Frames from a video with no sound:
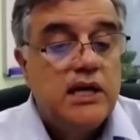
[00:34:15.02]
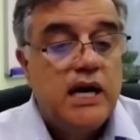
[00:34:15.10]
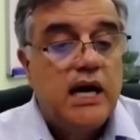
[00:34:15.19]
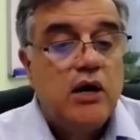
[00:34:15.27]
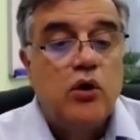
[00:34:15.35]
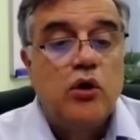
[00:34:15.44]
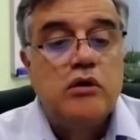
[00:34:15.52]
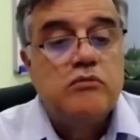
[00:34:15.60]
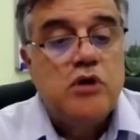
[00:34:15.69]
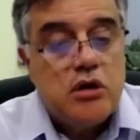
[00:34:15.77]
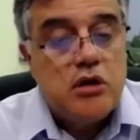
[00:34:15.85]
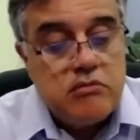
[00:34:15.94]
or
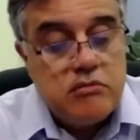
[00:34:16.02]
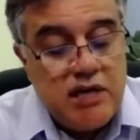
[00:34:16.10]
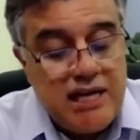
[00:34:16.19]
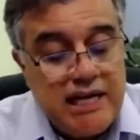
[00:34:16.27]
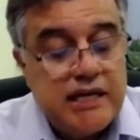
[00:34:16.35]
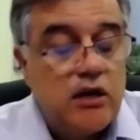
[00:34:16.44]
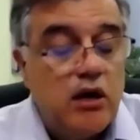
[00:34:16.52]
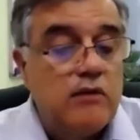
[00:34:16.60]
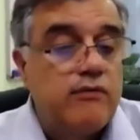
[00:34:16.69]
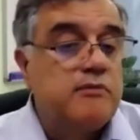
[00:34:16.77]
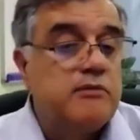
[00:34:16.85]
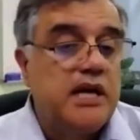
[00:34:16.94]
delete it all
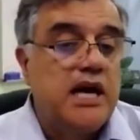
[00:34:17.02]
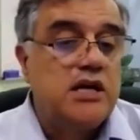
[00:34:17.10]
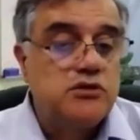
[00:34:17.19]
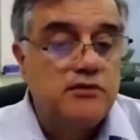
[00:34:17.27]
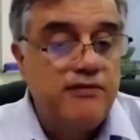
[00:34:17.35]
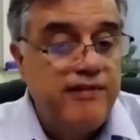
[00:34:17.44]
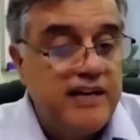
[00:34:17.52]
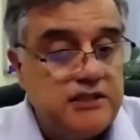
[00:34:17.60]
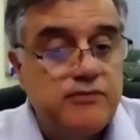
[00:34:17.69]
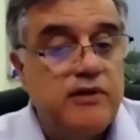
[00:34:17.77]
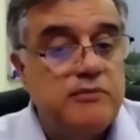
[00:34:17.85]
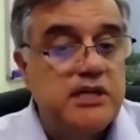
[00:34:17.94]
from the cache or fetch
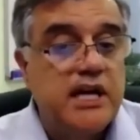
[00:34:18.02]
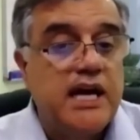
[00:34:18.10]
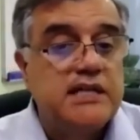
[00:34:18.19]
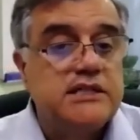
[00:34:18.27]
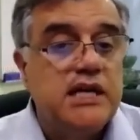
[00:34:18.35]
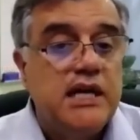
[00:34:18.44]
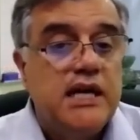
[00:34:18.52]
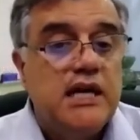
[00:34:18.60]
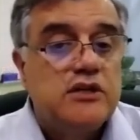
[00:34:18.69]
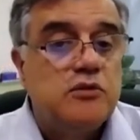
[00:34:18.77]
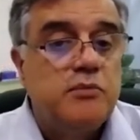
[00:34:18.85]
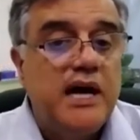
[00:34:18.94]
it from the cache.
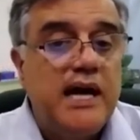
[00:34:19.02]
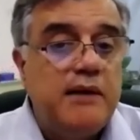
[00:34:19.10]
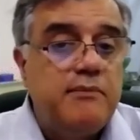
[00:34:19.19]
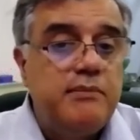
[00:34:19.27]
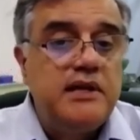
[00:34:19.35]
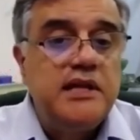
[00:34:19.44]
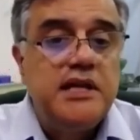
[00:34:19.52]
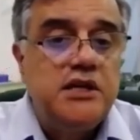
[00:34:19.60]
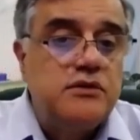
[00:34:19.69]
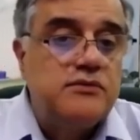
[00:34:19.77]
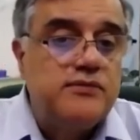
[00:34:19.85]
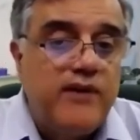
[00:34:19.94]
So by ability
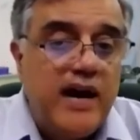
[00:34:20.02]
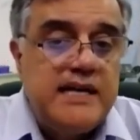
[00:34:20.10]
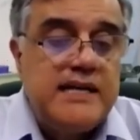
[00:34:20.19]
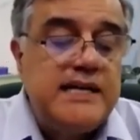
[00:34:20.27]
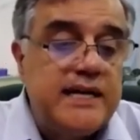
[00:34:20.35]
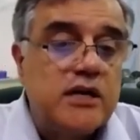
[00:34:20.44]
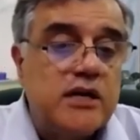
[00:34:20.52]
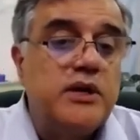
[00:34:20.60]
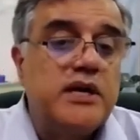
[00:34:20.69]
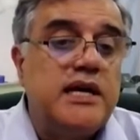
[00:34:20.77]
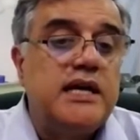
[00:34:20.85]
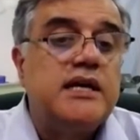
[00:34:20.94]
to find data
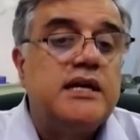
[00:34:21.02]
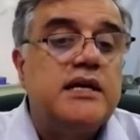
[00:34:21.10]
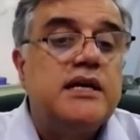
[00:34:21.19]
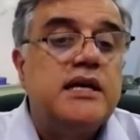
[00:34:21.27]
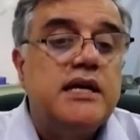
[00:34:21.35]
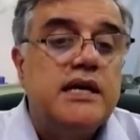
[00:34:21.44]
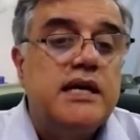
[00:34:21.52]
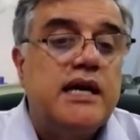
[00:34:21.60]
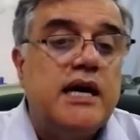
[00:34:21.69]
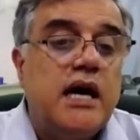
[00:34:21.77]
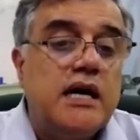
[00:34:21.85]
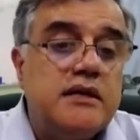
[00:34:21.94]
quickly,
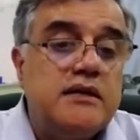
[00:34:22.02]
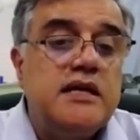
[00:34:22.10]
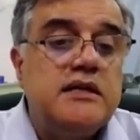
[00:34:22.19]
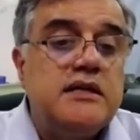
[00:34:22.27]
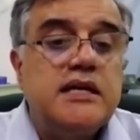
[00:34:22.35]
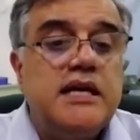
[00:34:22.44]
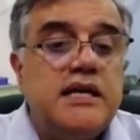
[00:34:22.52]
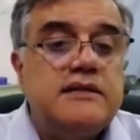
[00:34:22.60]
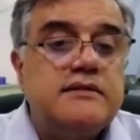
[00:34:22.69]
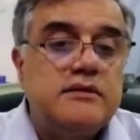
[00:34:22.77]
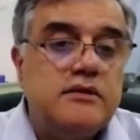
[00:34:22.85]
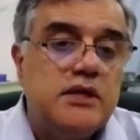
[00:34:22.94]
other than the
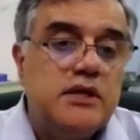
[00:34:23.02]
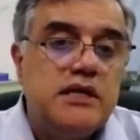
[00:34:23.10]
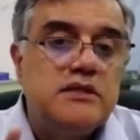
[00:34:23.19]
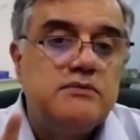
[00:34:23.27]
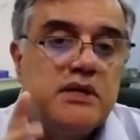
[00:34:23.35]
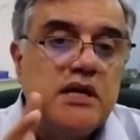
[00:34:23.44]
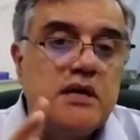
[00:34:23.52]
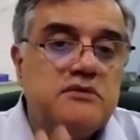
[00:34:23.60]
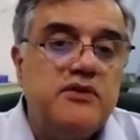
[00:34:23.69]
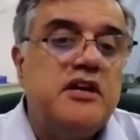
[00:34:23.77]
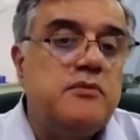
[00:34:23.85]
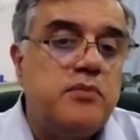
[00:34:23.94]
keys, becomes
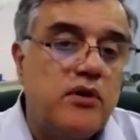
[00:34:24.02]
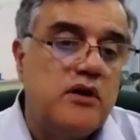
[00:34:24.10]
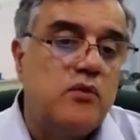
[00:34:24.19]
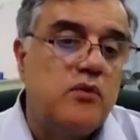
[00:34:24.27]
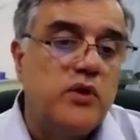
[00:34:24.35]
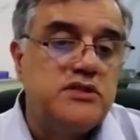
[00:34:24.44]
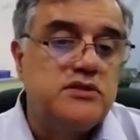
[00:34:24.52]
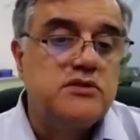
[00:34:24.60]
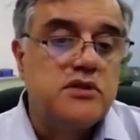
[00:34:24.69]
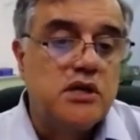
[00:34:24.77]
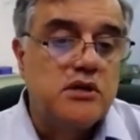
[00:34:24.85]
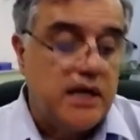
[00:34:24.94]
very important once you
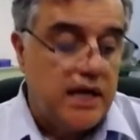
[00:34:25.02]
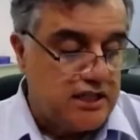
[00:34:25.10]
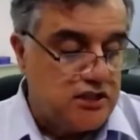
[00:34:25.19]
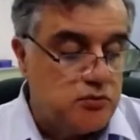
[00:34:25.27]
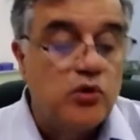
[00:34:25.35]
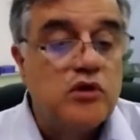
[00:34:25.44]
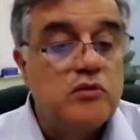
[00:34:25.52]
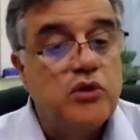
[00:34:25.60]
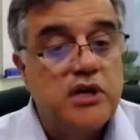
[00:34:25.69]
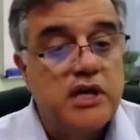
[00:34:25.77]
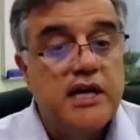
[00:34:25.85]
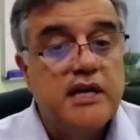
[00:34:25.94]
start to cache more and more
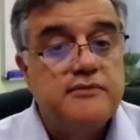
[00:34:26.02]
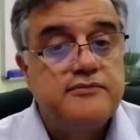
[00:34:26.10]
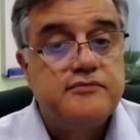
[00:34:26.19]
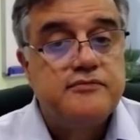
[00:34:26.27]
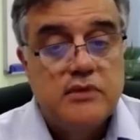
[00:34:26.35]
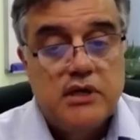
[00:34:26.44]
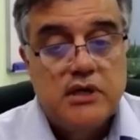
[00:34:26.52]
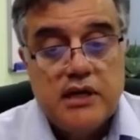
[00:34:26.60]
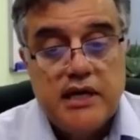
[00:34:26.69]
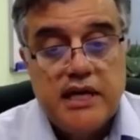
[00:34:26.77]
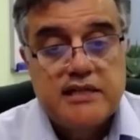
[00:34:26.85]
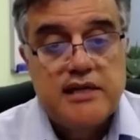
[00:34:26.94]
data.
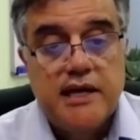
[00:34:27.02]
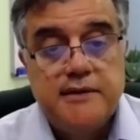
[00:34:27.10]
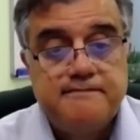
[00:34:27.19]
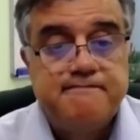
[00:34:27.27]
Next slide.